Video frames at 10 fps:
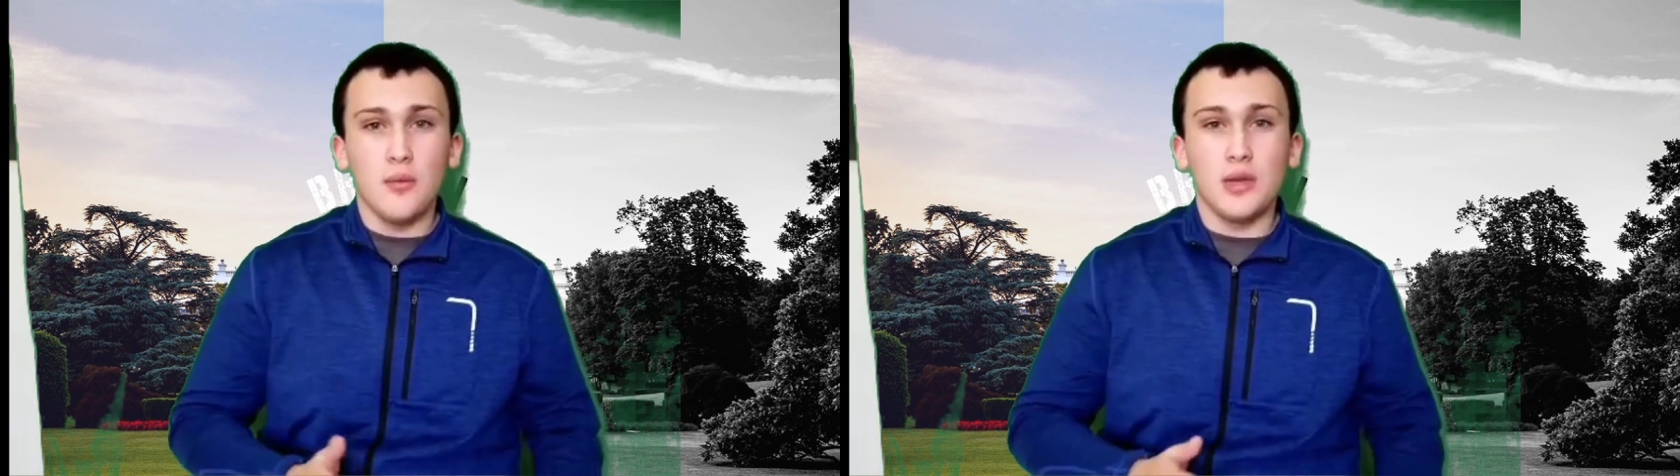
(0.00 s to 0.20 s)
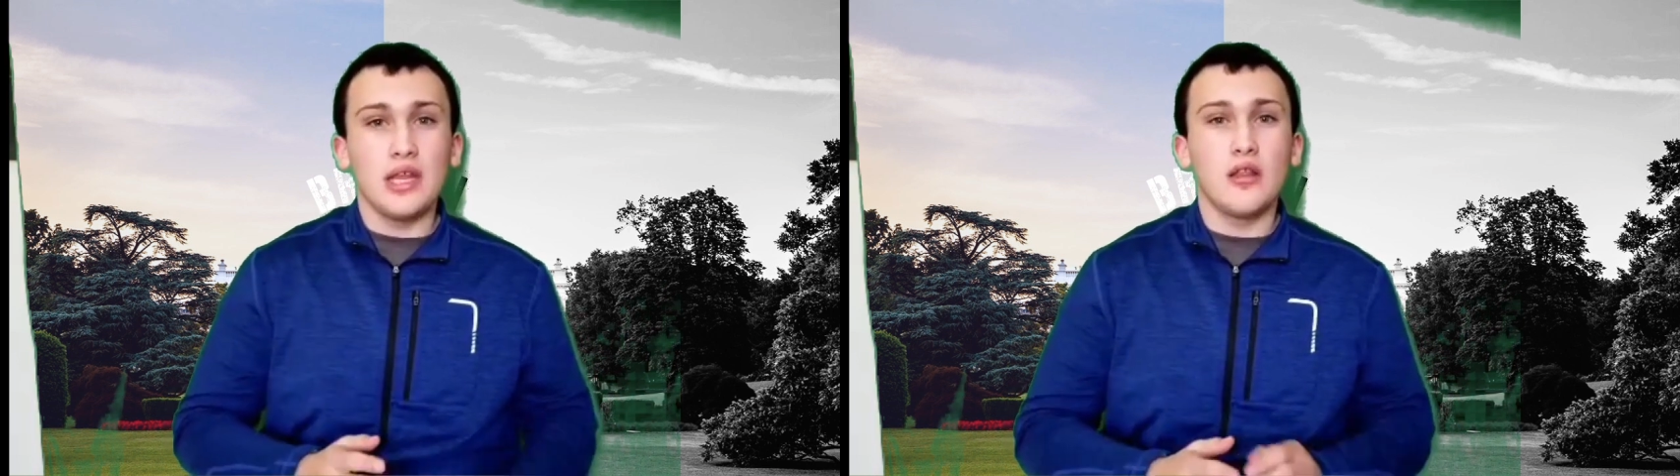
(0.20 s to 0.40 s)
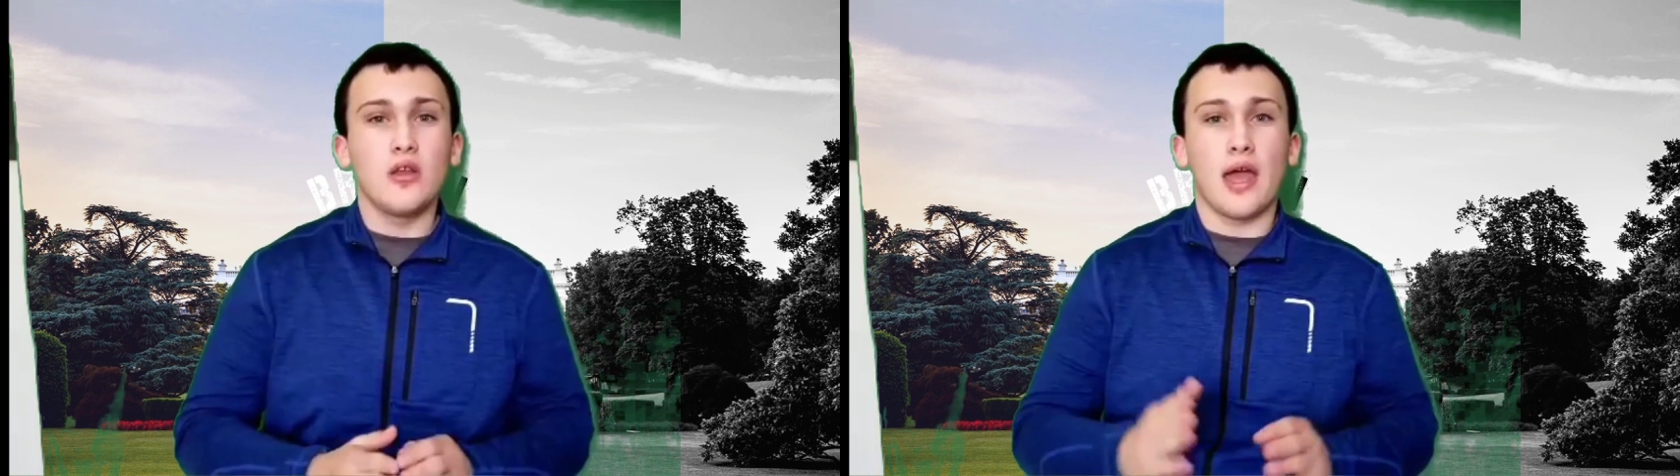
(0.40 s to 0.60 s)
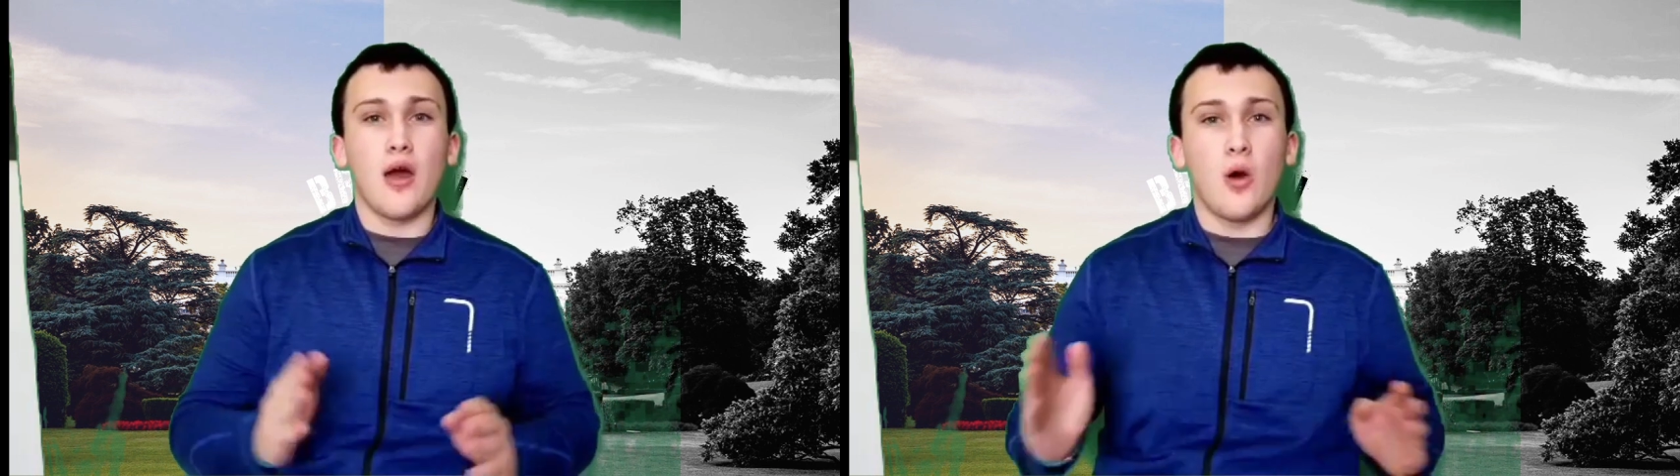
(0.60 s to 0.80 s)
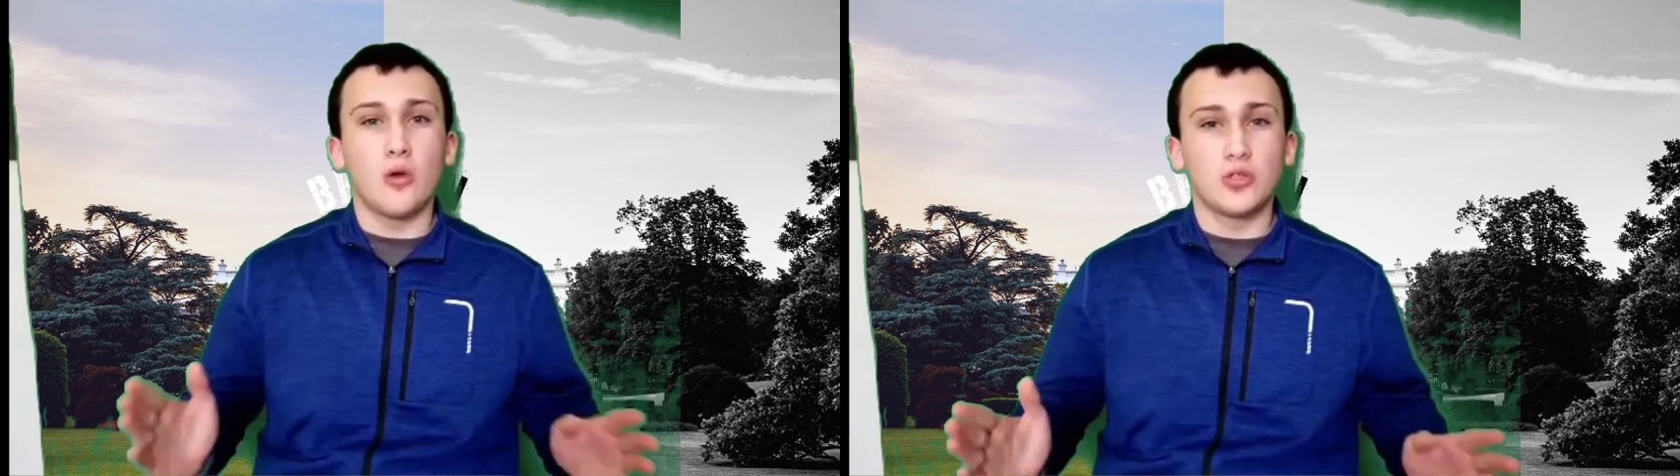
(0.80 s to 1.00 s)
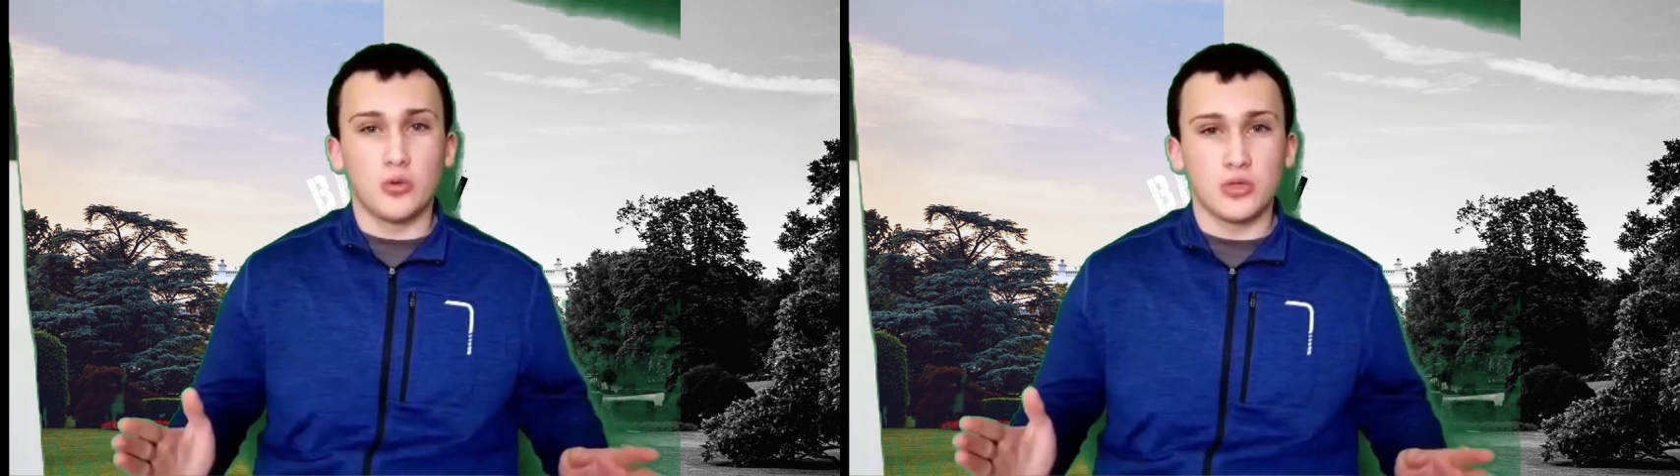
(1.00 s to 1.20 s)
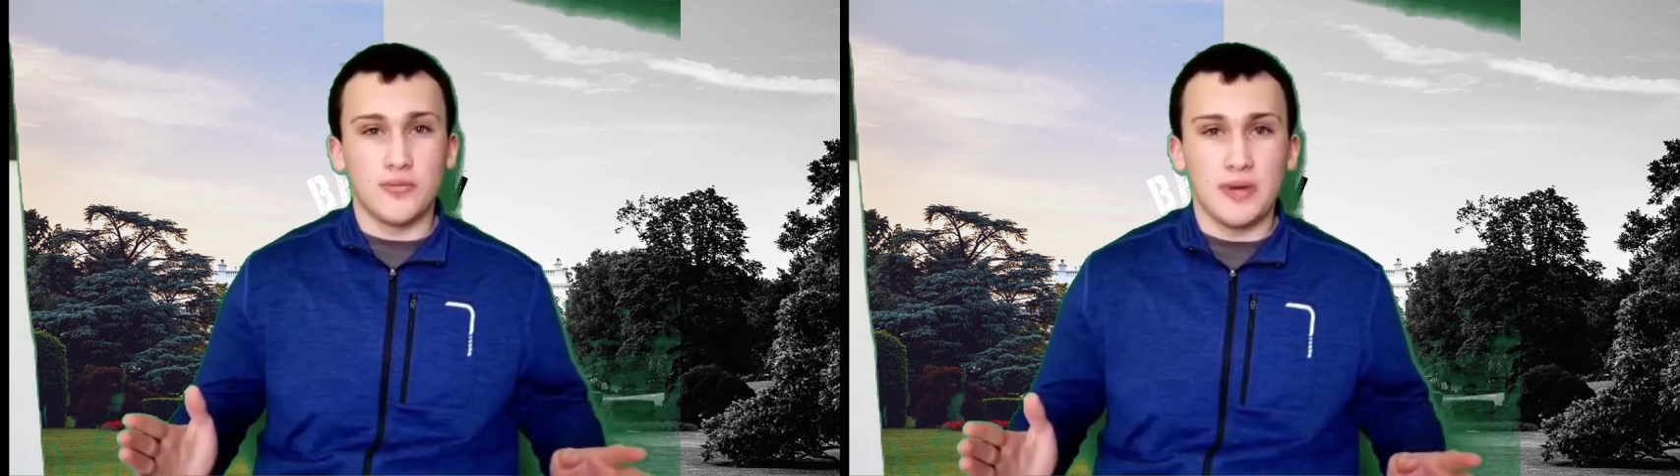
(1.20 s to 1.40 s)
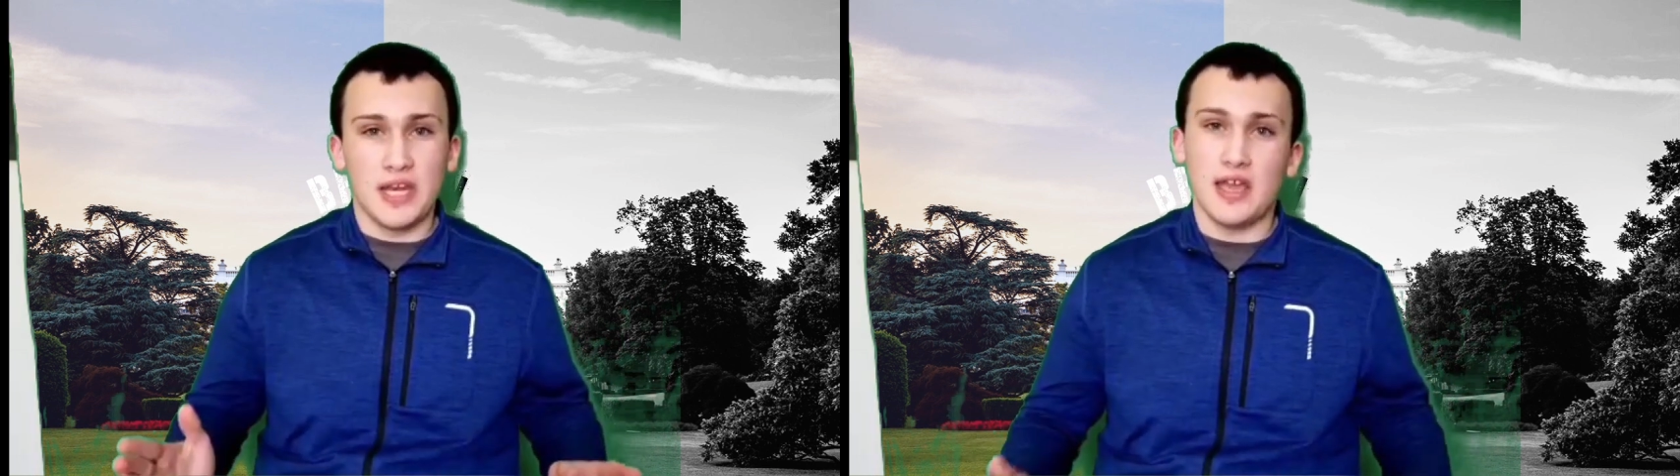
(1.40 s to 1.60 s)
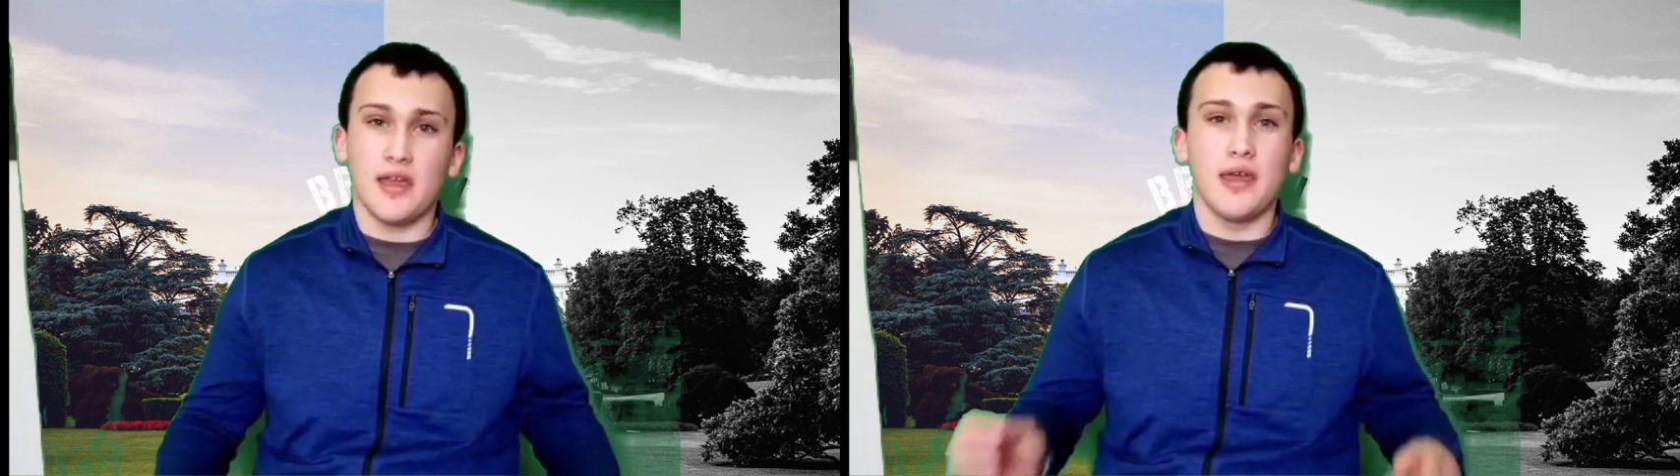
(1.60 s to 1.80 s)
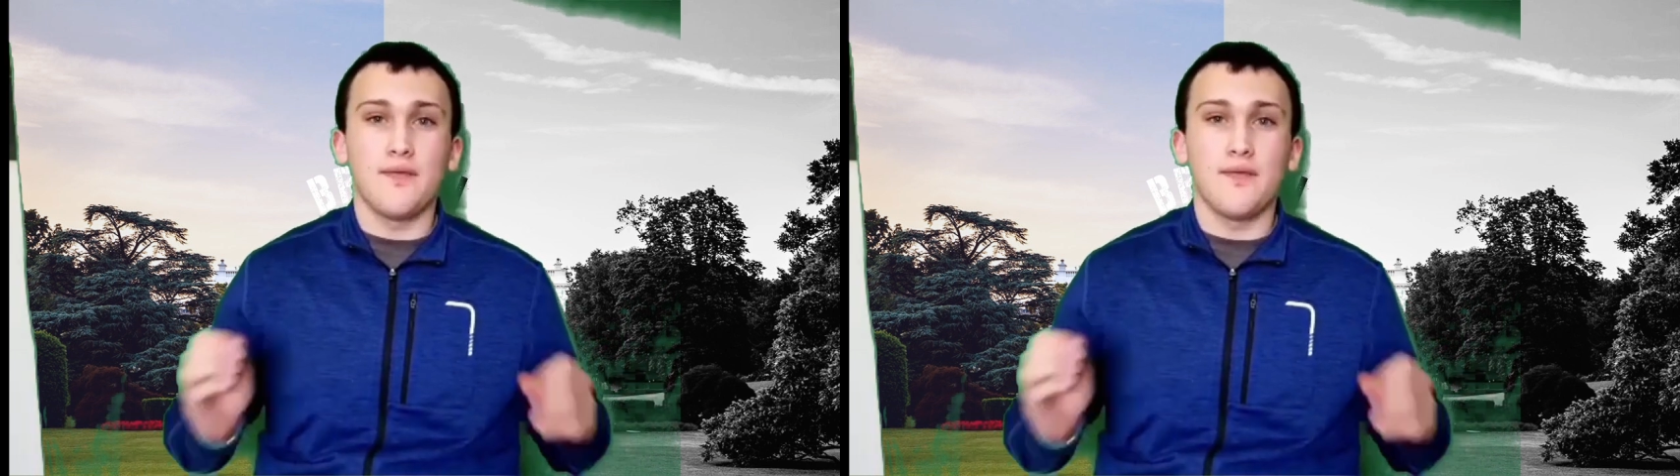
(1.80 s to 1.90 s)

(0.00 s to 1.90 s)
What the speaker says: We need to look at all sorts of media